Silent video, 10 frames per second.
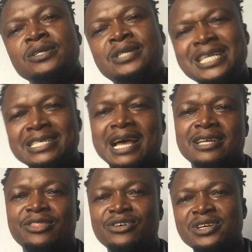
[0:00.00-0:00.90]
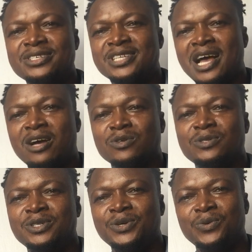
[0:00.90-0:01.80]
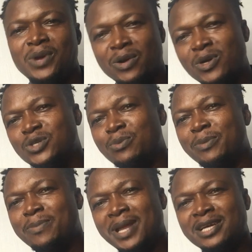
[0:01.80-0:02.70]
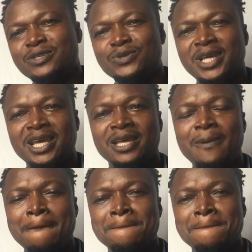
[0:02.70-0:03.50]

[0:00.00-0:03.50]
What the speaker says: These are the three sounds we are going to be playing today,